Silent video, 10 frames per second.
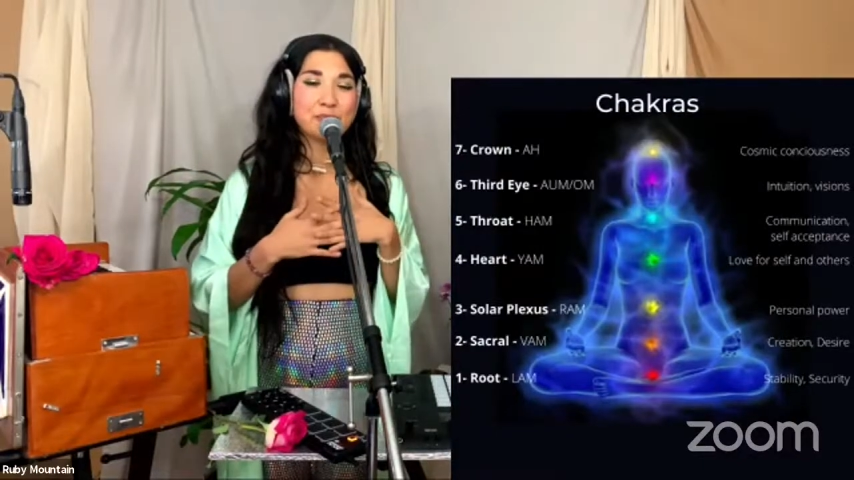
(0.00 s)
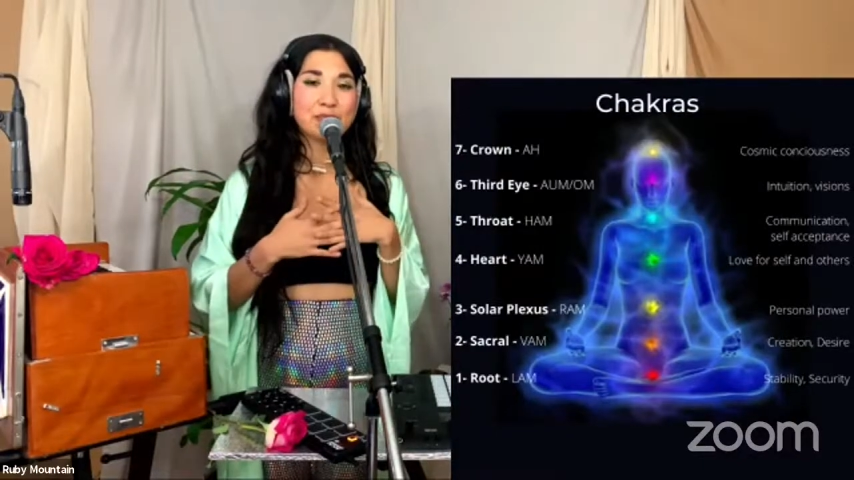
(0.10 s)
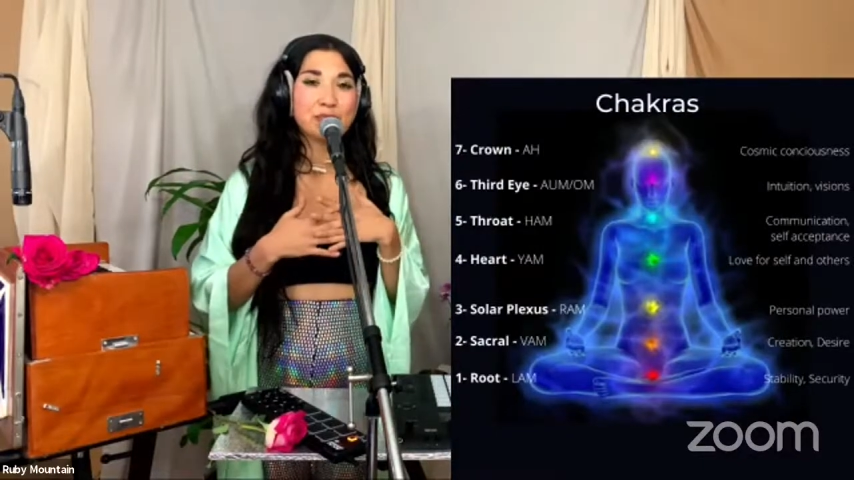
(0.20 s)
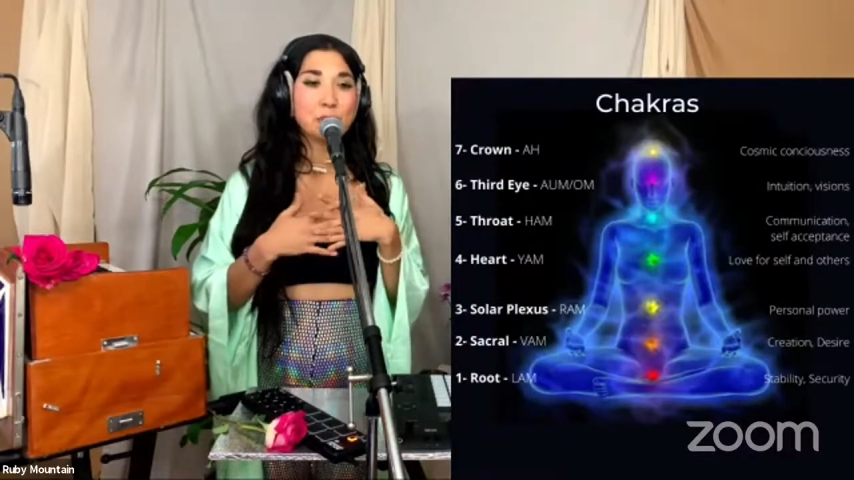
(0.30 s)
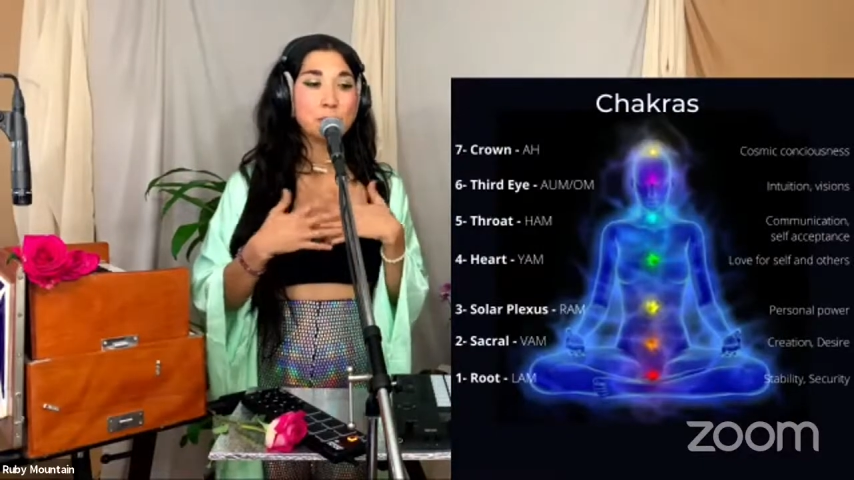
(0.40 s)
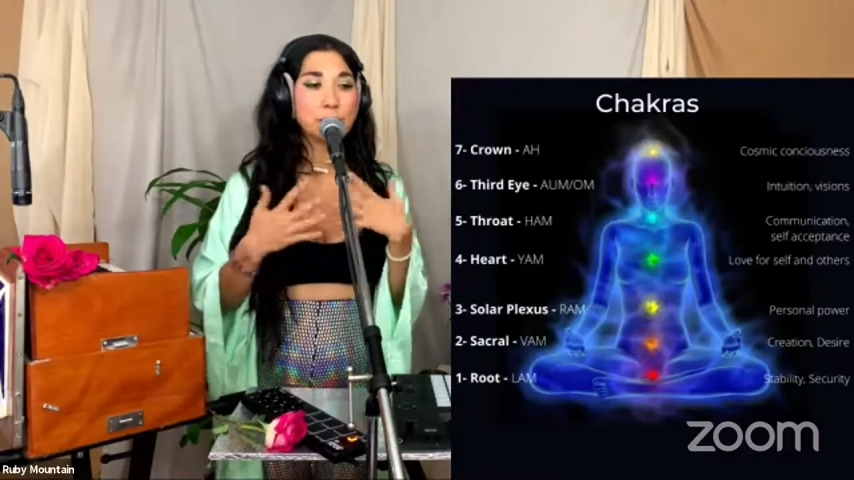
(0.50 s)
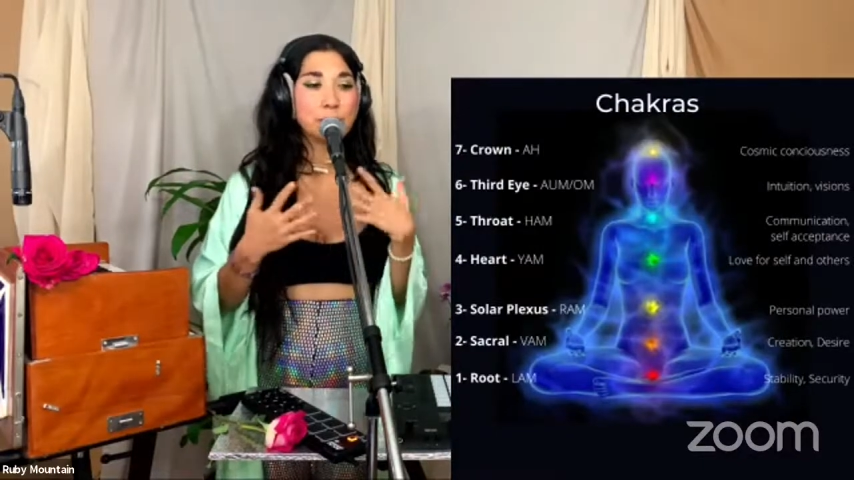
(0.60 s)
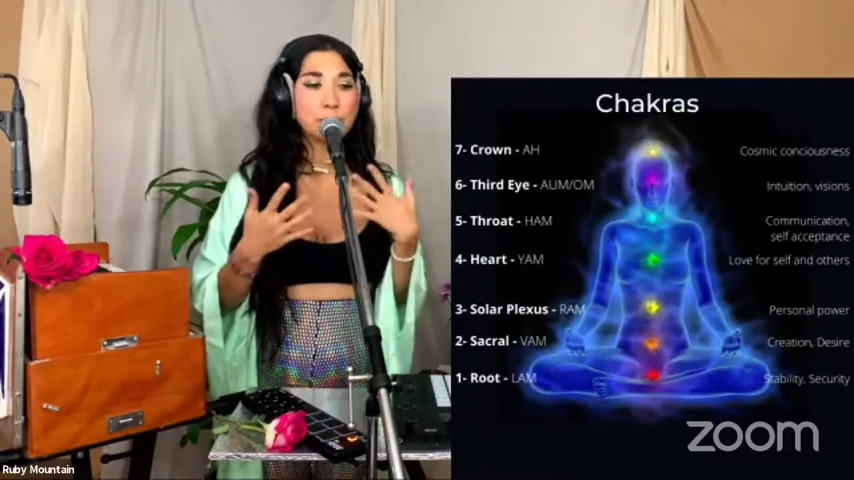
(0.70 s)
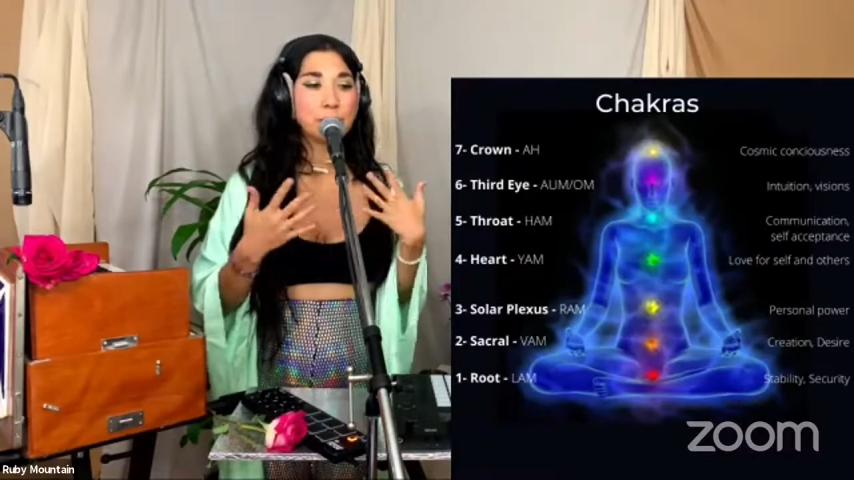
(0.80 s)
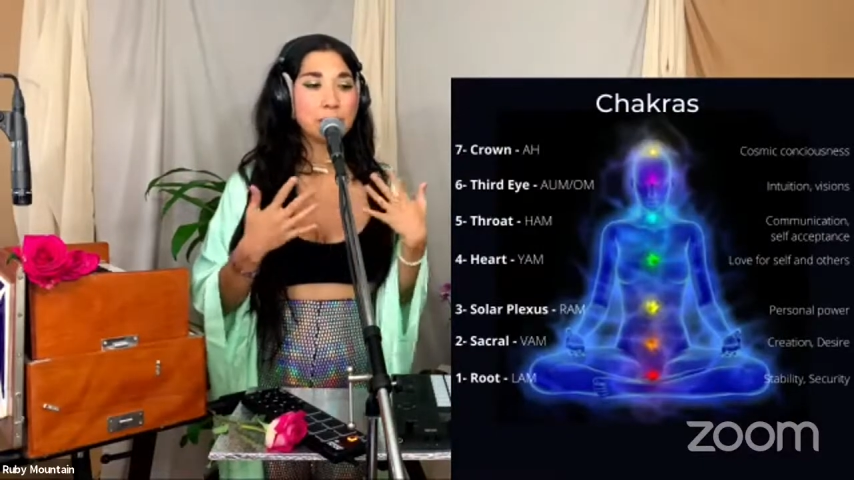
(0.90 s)
So
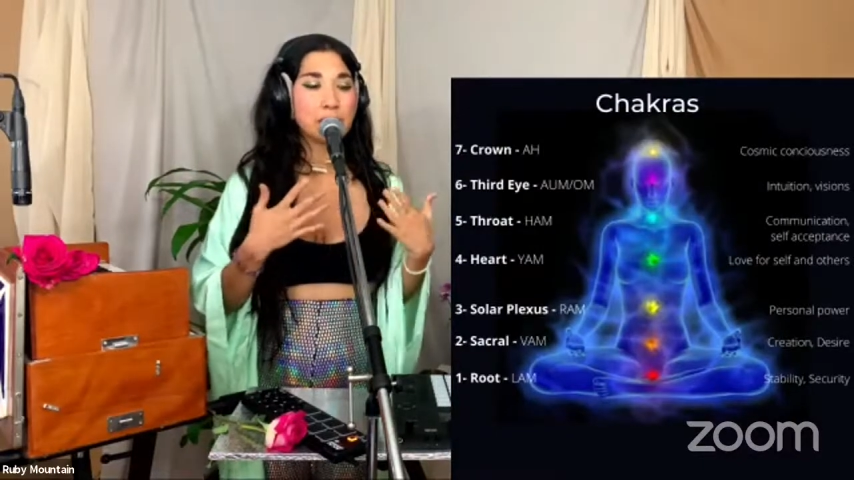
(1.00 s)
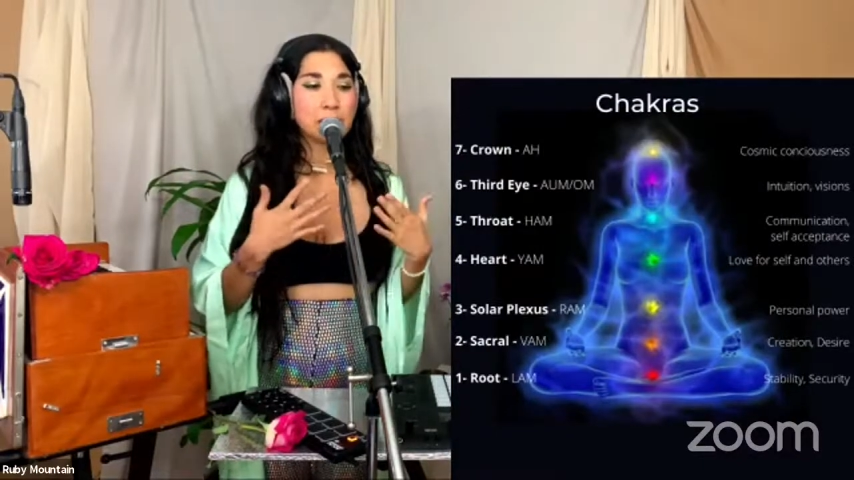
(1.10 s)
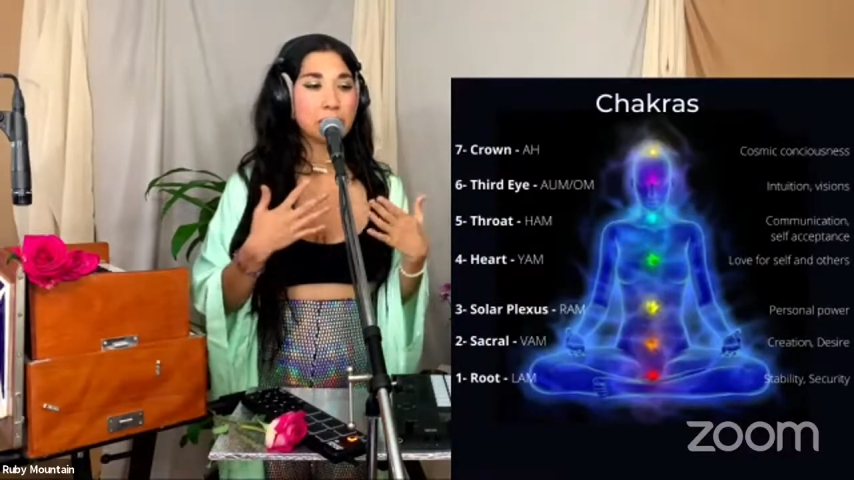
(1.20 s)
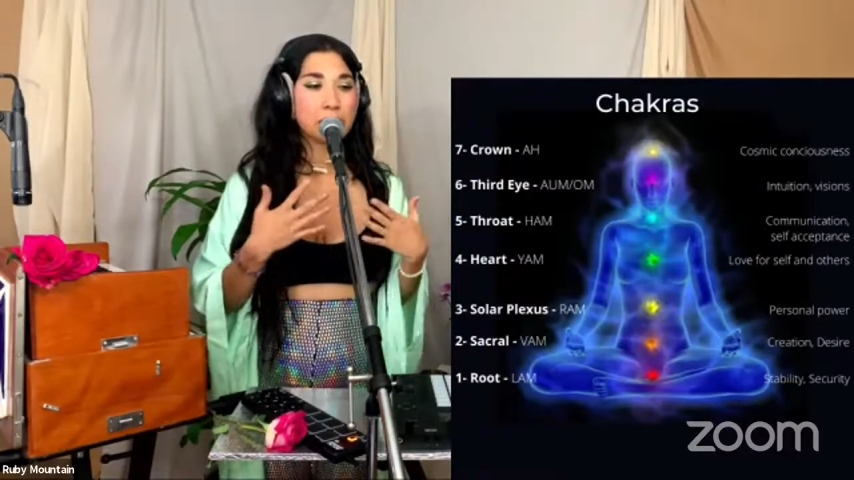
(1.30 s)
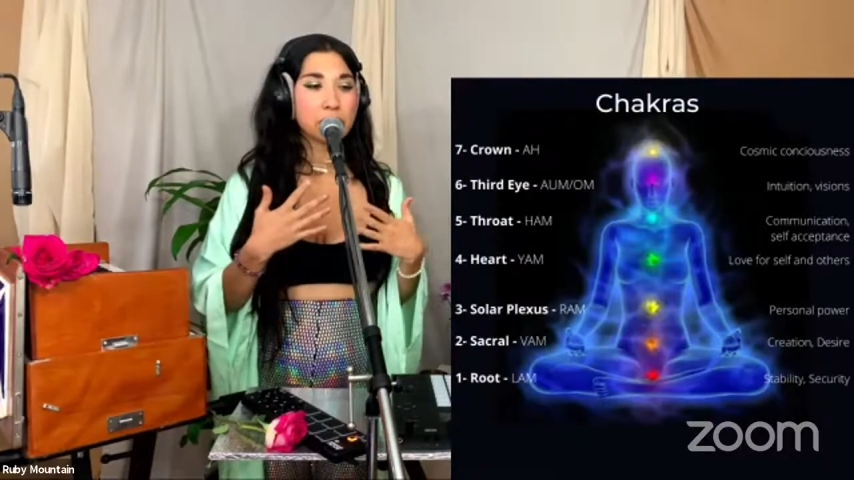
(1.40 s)
people talk about